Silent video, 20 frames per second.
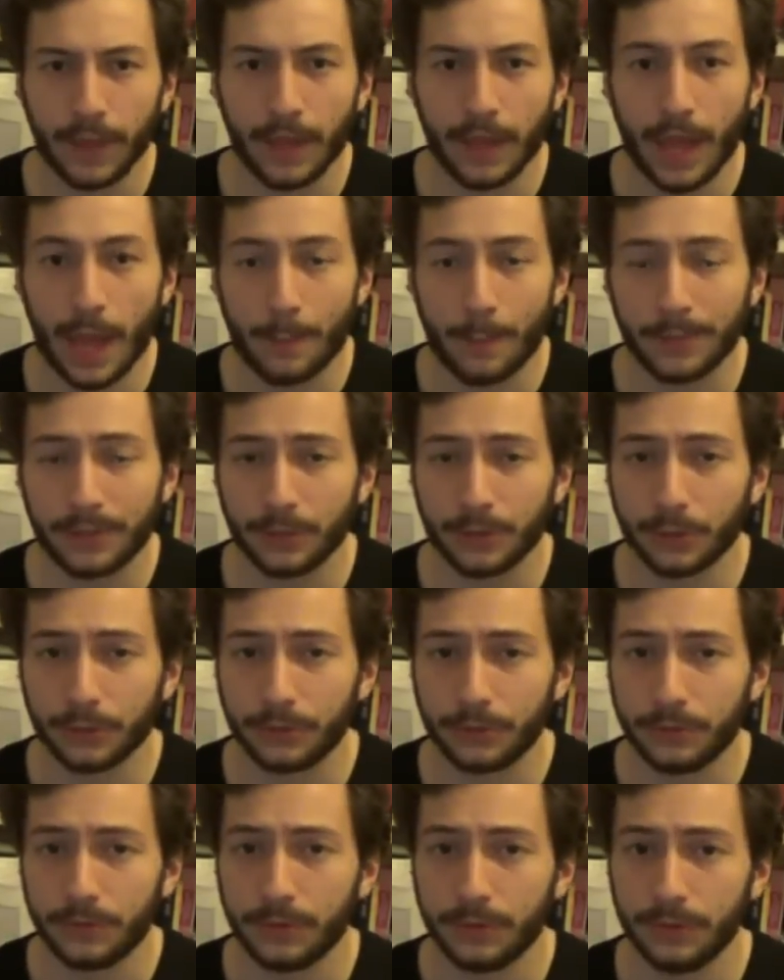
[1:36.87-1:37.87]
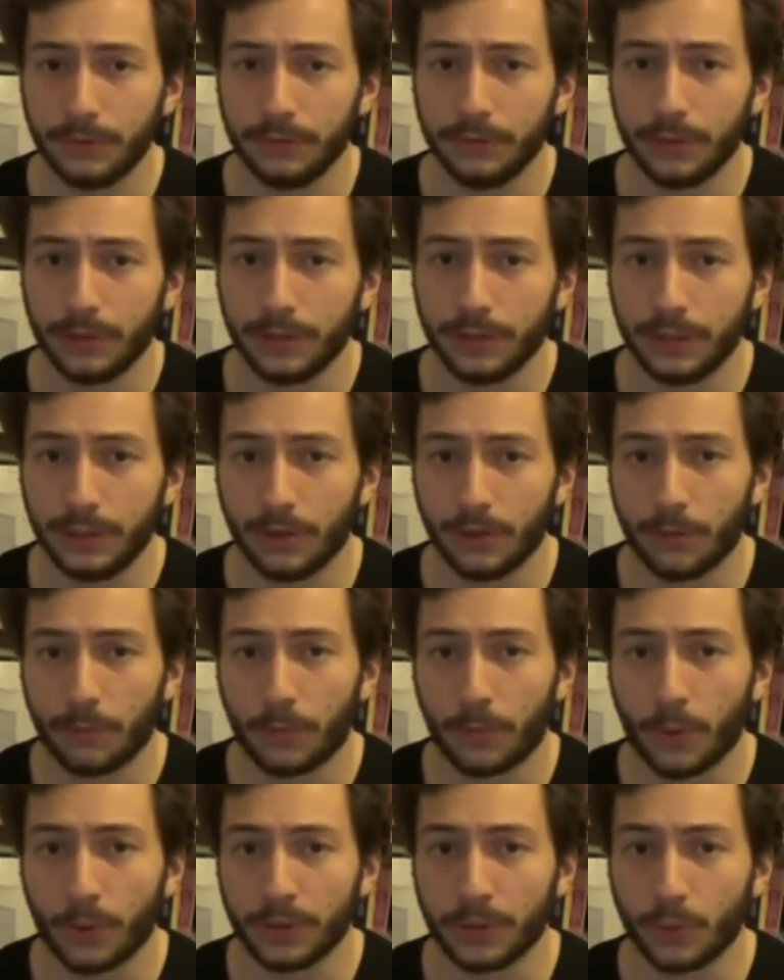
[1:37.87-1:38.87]
episode
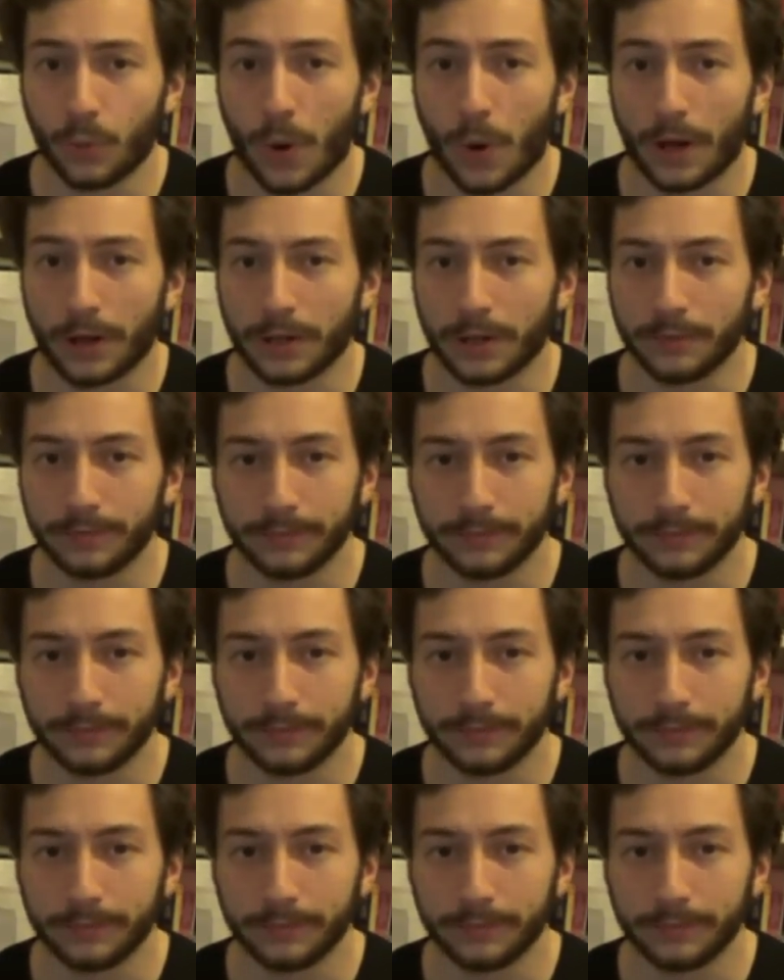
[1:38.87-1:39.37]
0.1.